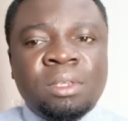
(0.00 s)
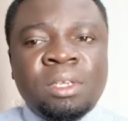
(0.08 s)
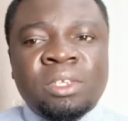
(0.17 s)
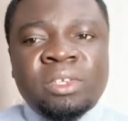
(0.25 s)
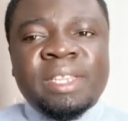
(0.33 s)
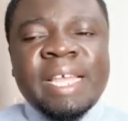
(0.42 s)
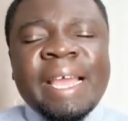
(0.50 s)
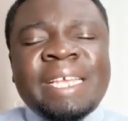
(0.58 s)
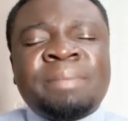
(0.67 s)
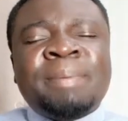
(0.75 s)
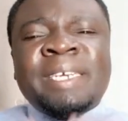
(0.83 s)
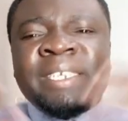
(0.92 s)
So their
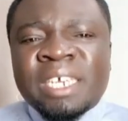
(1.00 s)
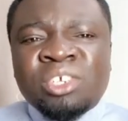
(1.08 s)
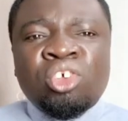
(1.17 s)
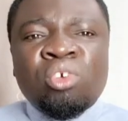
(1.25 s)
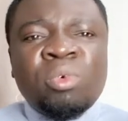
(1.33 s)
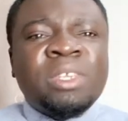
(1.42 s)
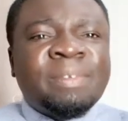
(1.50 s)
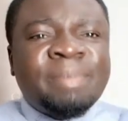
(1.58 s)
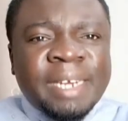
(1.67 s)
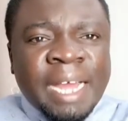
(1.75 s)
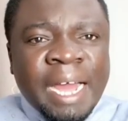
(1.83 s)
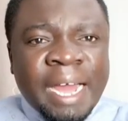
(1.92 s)
expectation was
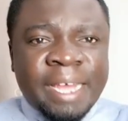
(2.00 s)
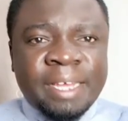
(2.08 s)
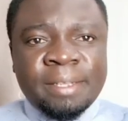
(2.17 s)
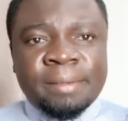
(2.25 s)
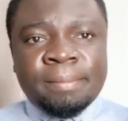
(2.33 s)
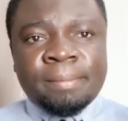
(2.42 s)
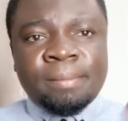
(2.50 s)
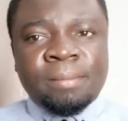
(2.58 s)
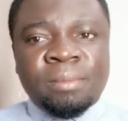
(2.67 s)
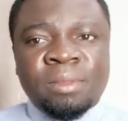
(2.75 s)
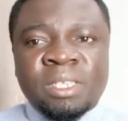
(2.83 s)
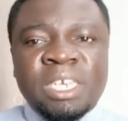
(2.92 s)
very high.
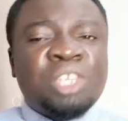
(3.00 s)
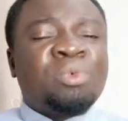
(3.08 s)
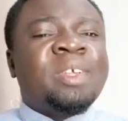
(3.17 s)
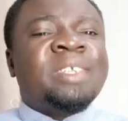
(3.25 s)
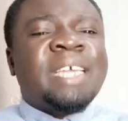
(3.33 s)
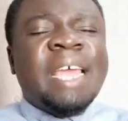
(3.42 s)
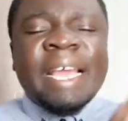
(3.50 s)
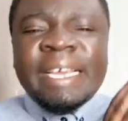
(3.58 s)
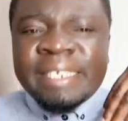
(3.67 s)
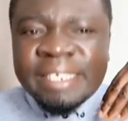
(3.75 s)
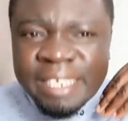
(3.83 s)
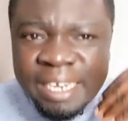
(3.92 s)
It was
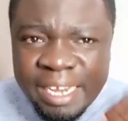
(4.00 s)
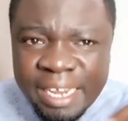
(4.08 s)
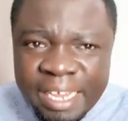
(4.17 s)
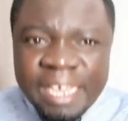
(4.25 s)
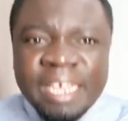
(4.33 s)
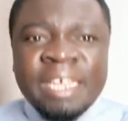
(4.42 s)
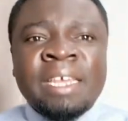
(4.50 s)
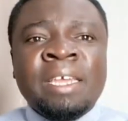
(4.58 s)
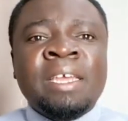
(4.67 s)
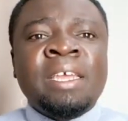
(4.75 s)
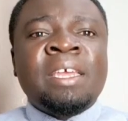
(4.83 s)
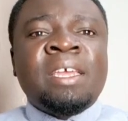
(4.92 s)
exceeding
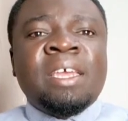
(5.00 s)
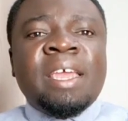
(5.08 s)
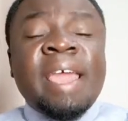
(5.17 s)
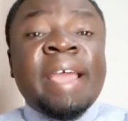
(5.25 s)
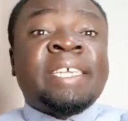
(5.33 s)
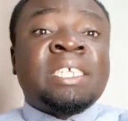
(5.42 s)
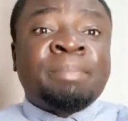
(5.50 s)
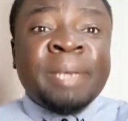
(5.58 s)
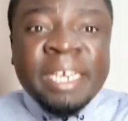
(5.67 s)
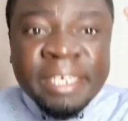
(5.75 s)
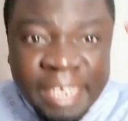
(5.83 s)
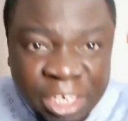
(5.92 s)

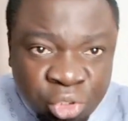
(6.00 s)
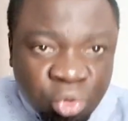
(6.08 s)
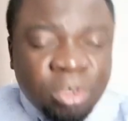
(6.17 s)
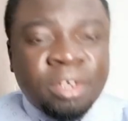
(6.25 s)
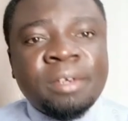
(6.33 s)
expectation.